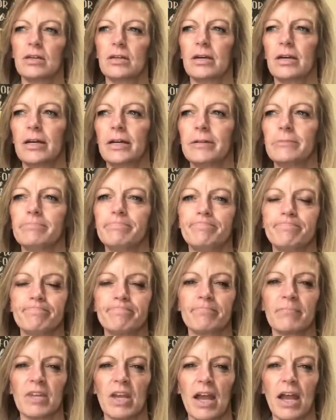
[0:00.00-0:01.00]
um,
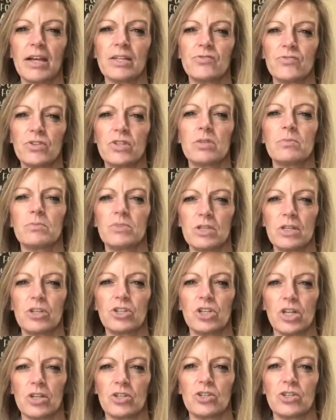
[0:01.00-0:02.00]
ask for some
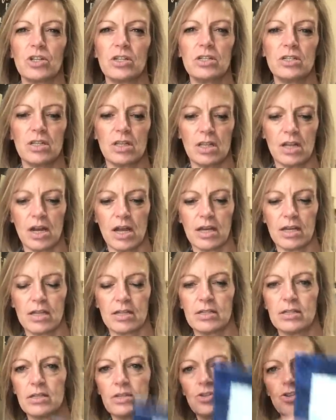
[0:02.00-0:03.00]
suggestions and then I can
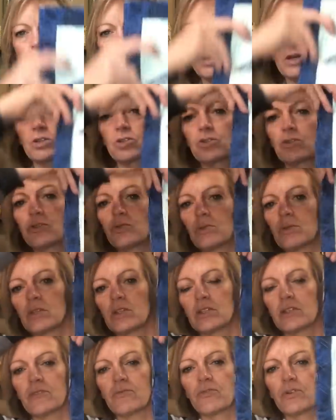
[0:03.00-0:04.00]
send you pictures with the
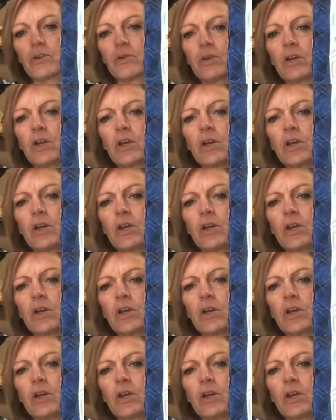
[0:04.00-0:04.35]
different